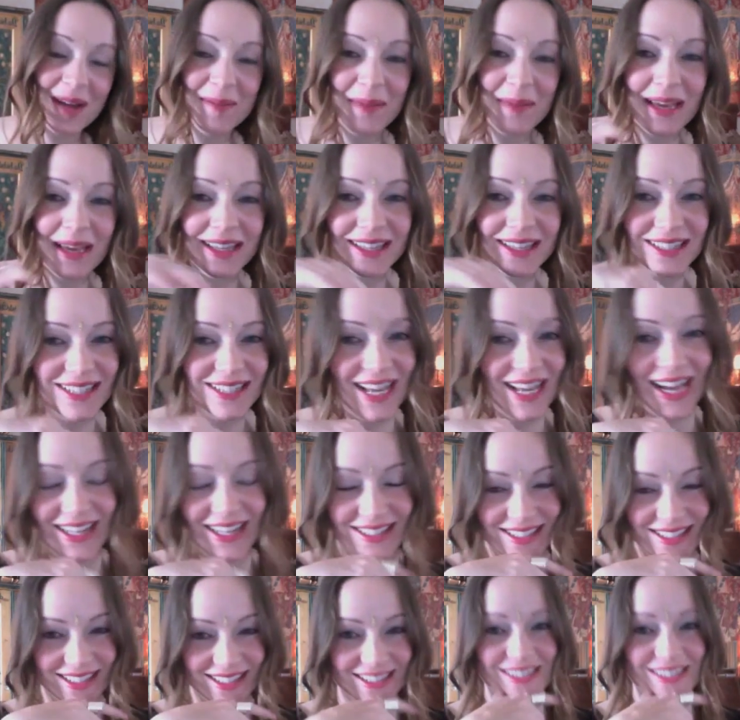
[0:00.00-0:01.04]
made the
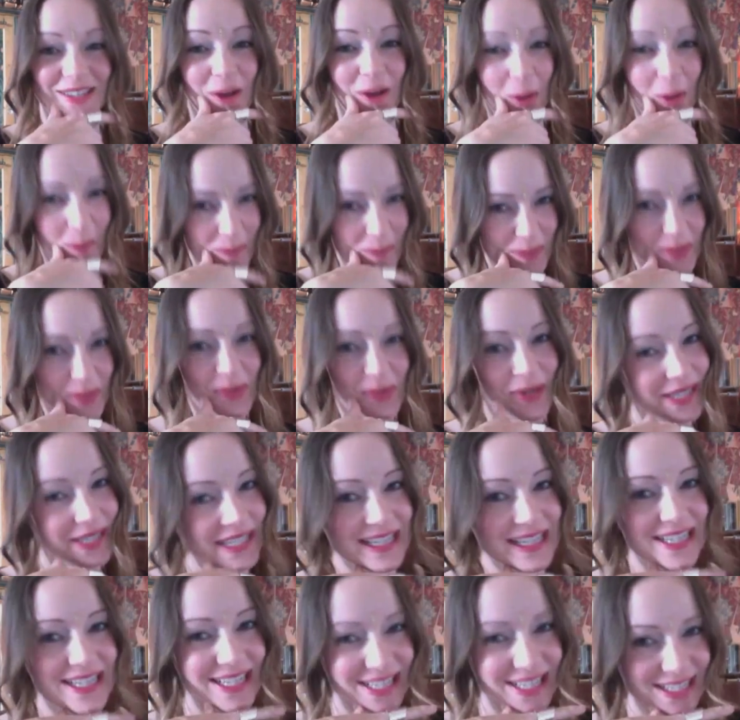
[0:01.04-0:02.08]
tasks pretty
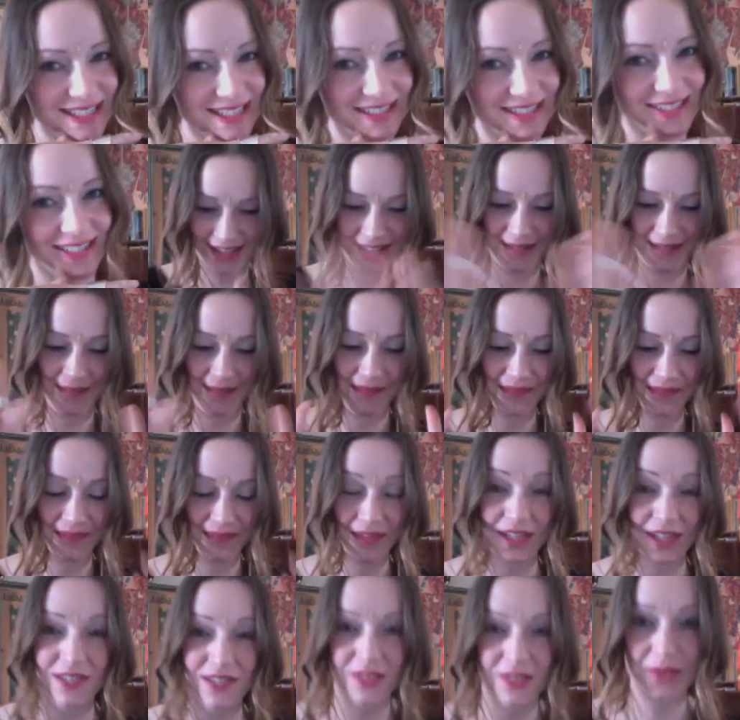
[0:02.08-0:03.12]
easy.
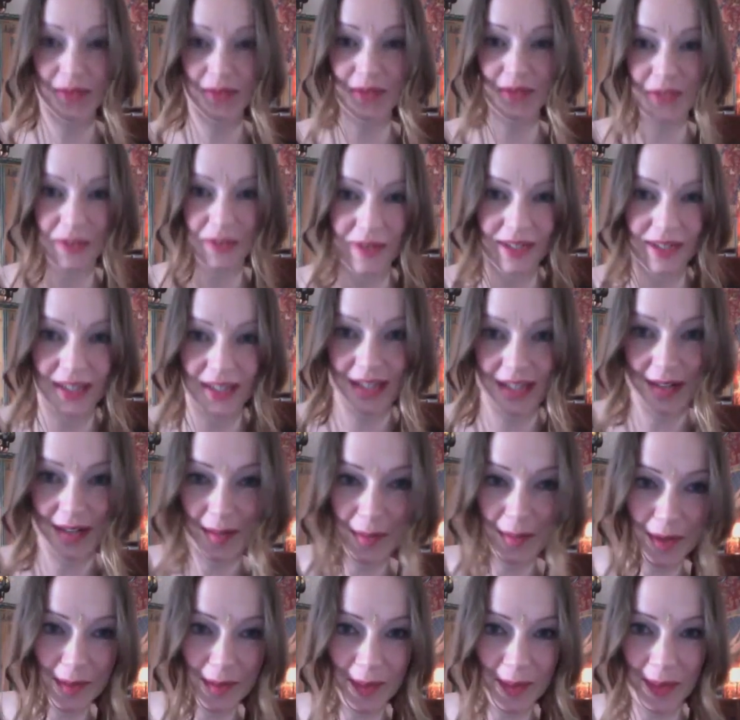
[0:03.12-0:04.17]
So do you want to hear
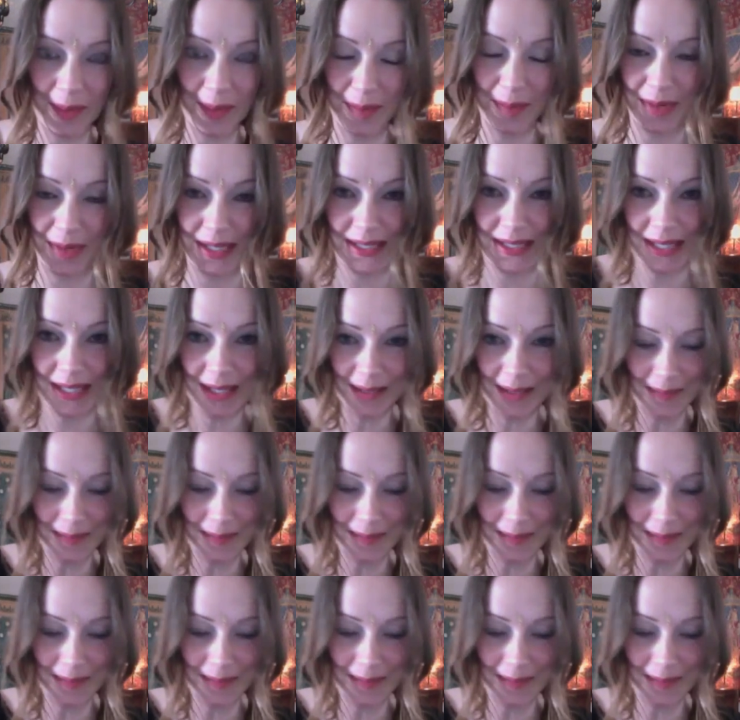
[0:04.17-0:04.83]
more about the bracelet?